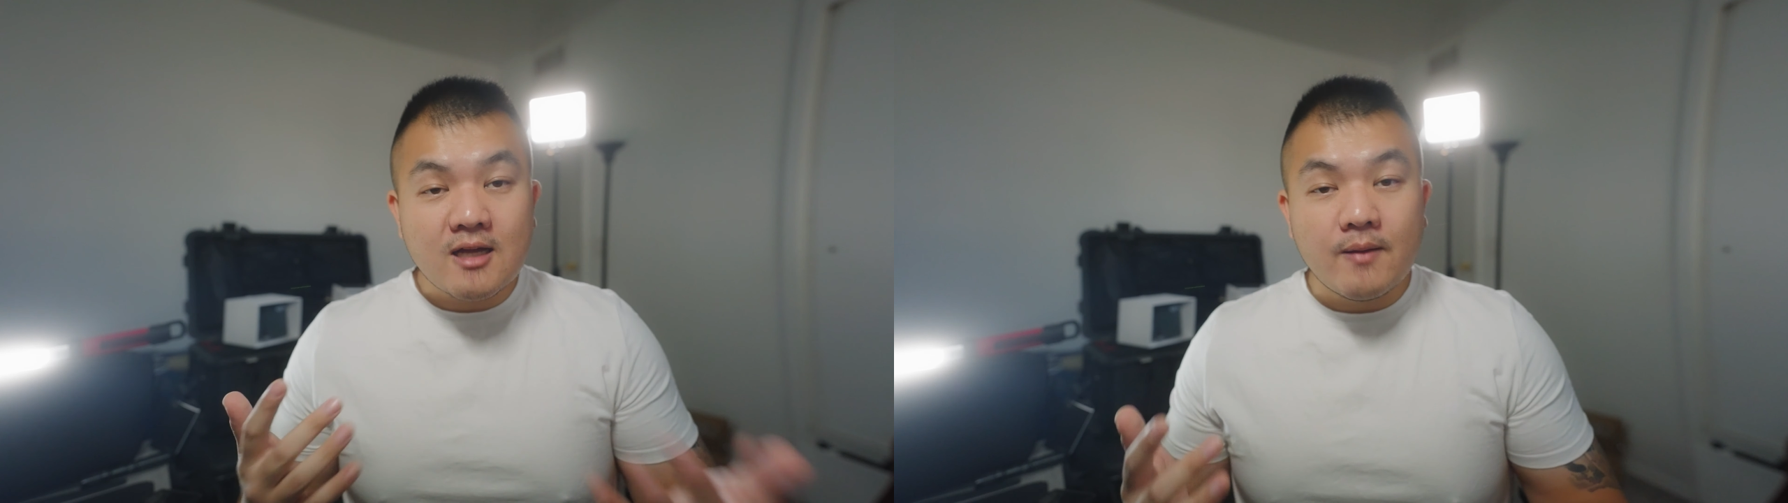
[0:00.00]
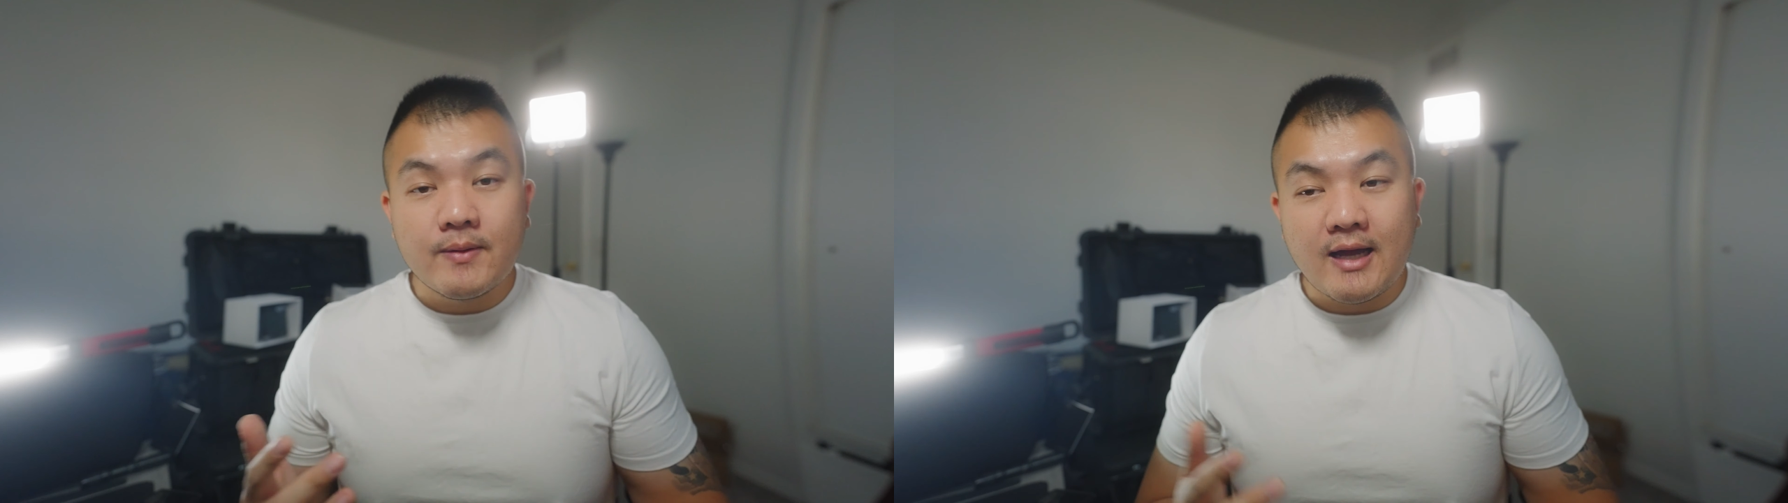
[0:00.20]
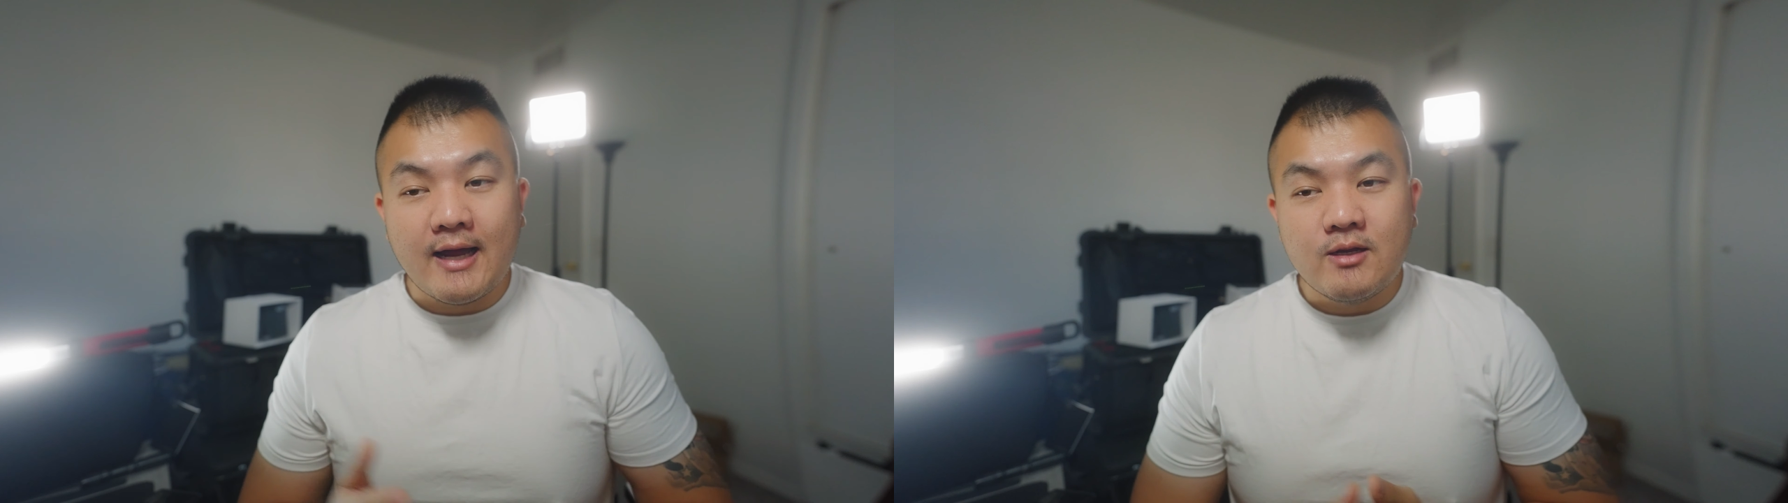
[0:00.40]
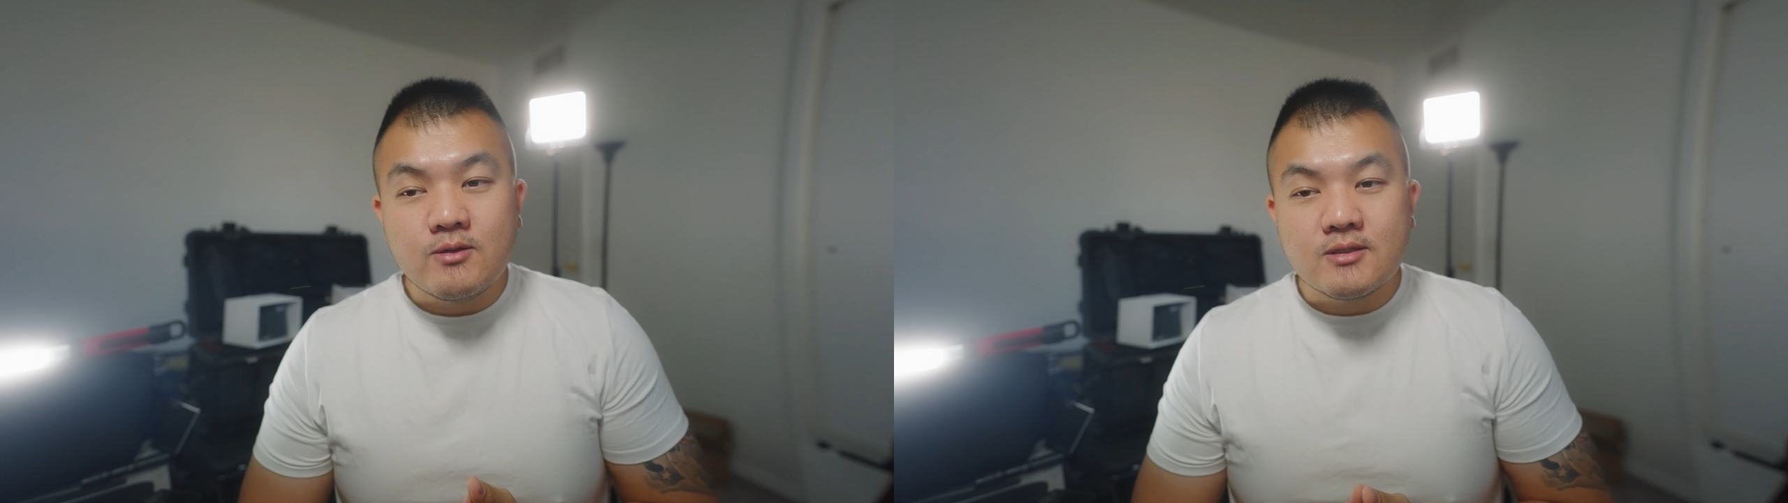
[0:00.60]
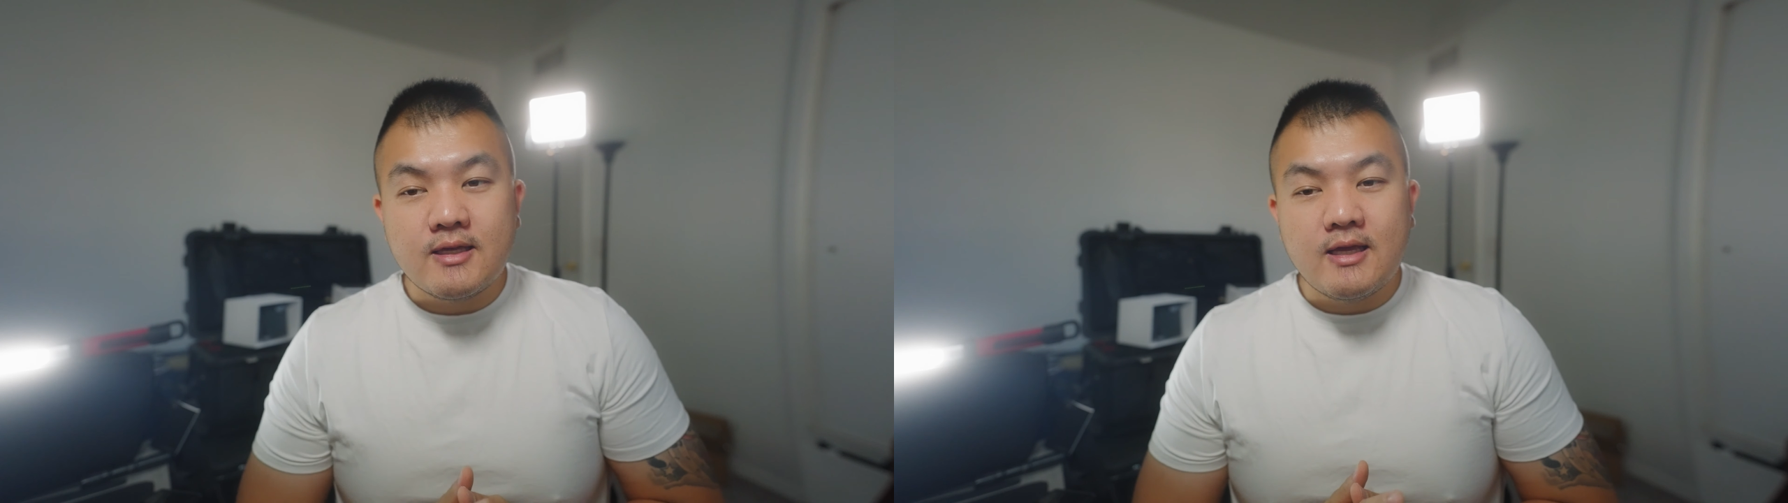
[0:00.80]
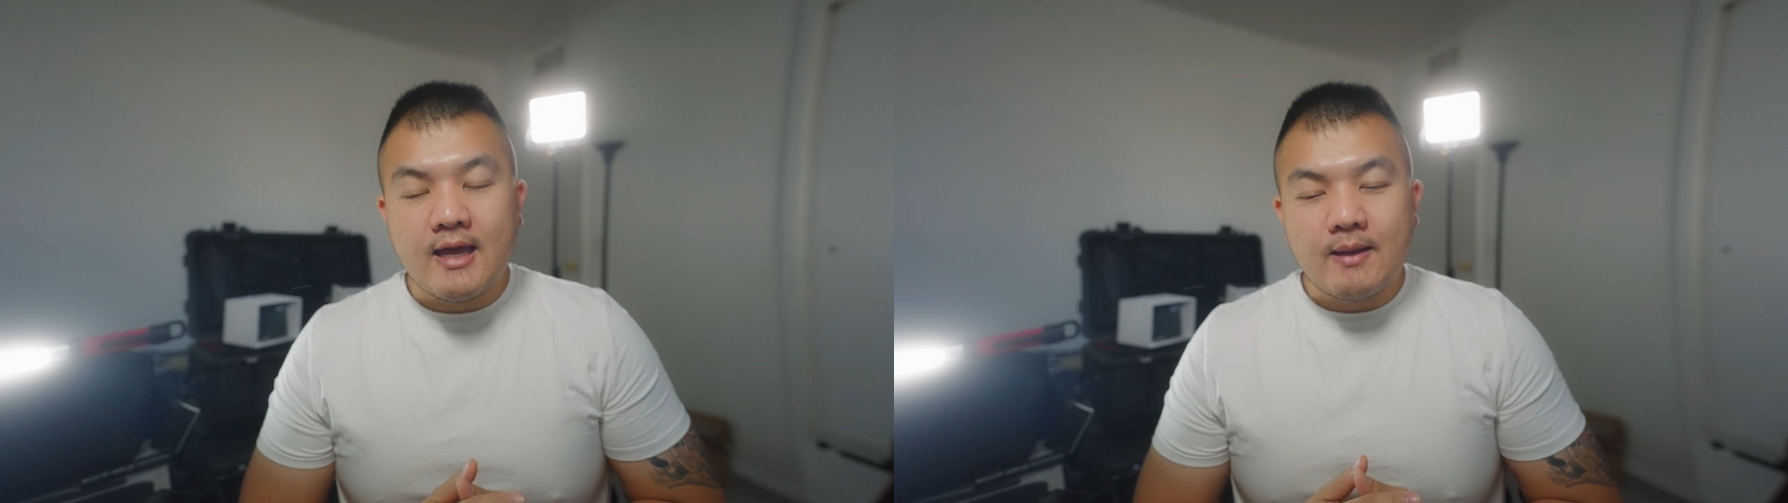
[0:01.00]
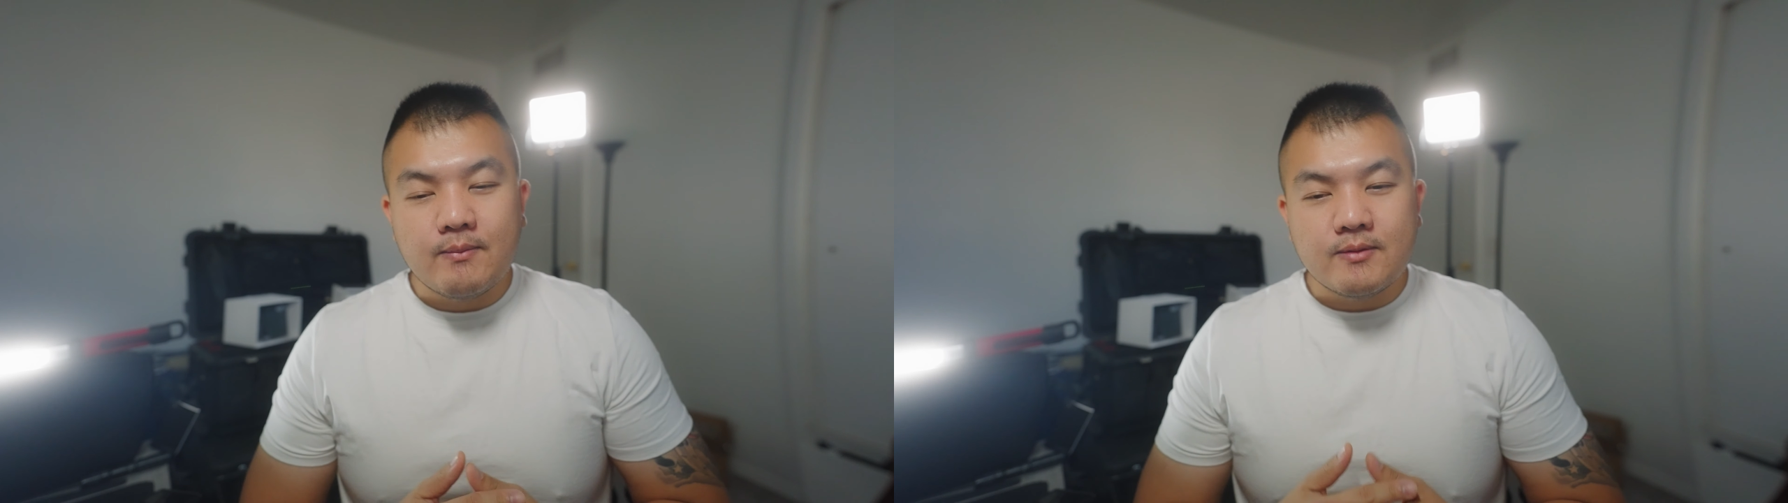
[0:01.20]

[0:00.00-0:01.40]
topic. I do see